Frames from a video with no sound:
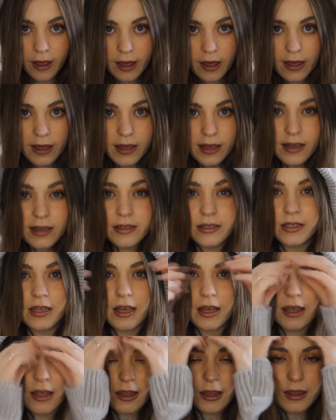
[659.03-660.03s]
And
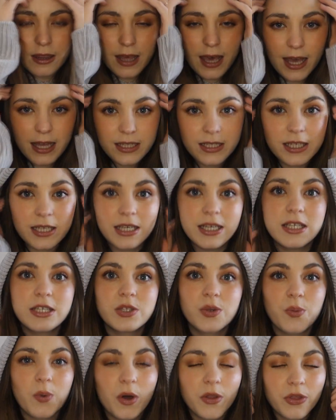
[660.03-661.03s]
that
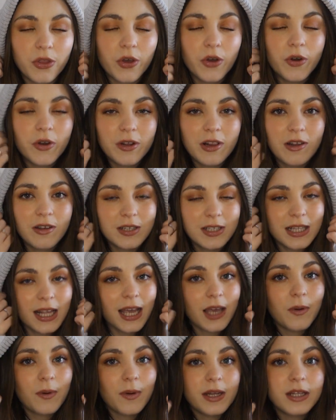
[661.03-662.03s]
is what the hood looks
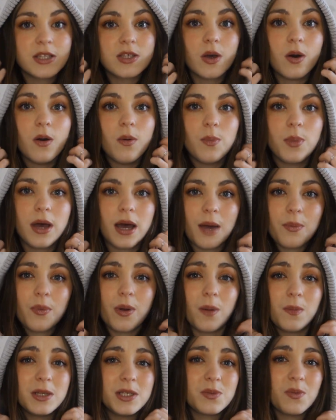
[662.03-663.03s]
like when it's up. I
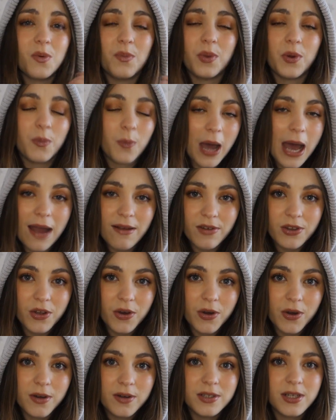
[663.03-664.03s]
probably won't be wearing the
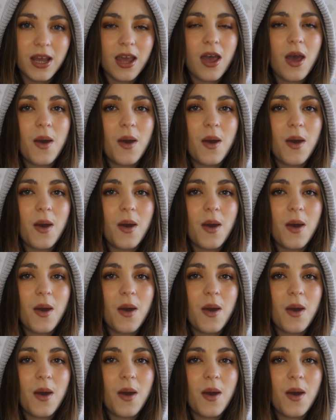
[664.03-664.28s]
hood,